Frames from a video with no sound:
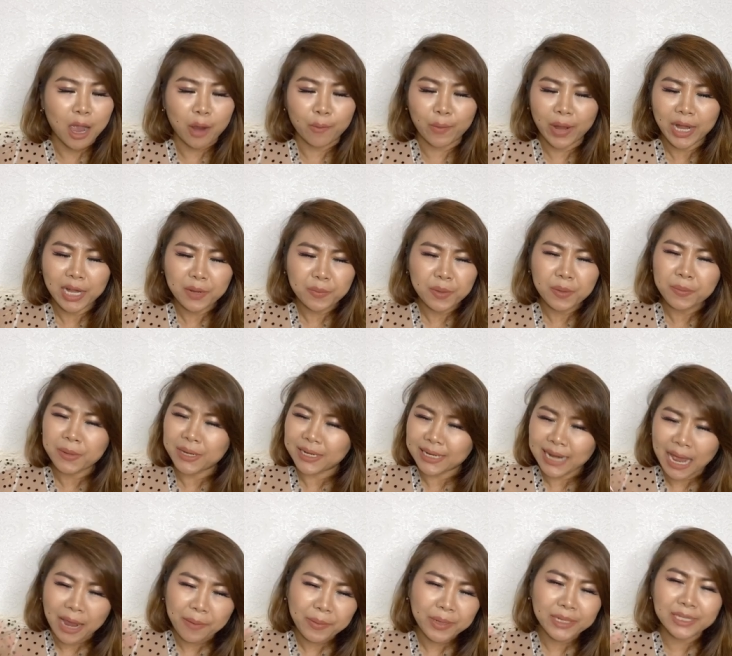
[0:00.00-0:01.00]
Ready, Pippi,
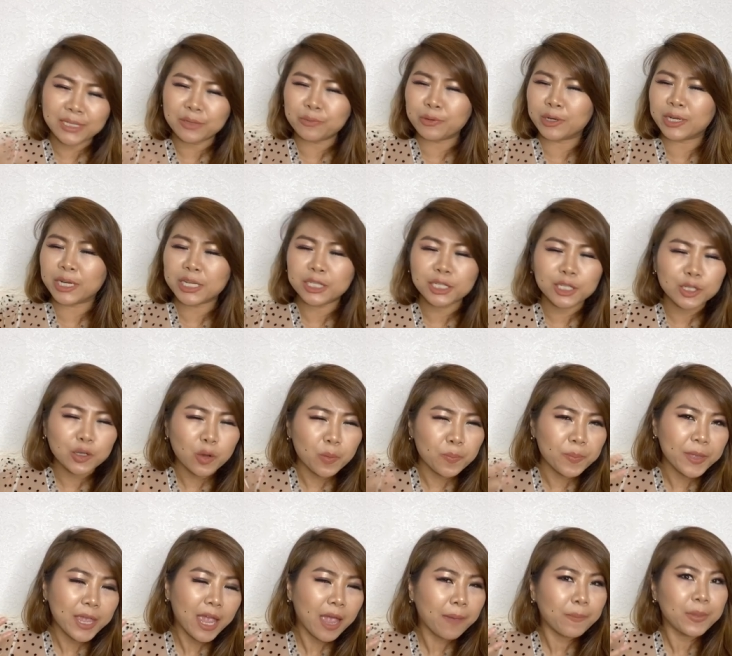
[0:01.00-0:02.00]
Lavi de Rodish
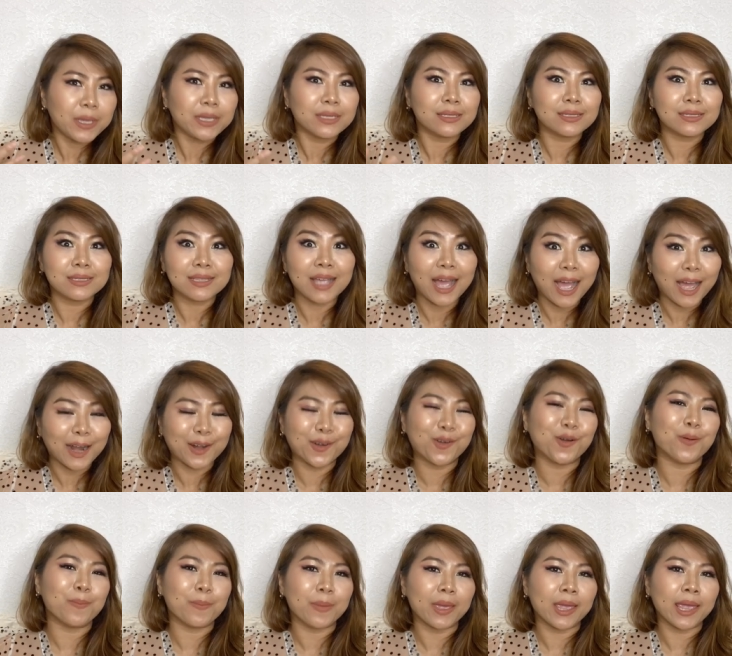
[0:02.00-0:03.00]
could be a me
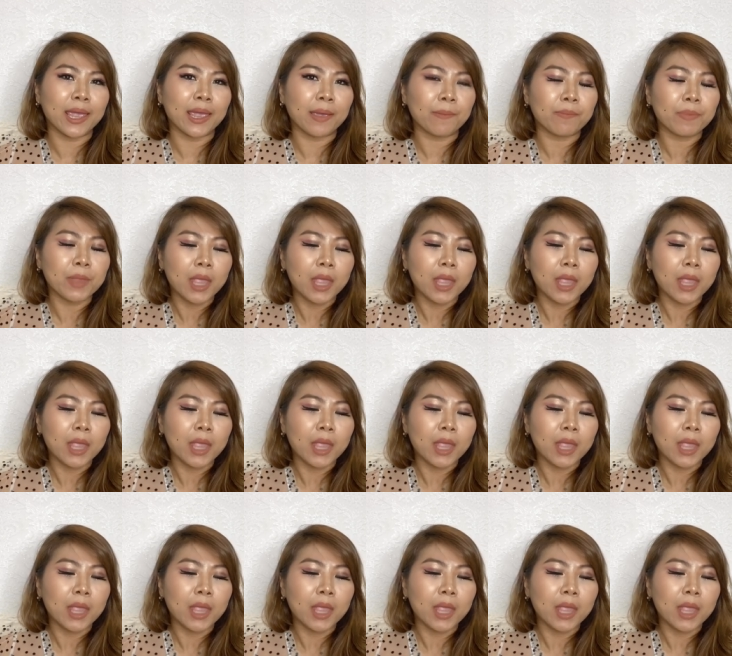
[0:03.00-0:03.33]
sorrow me.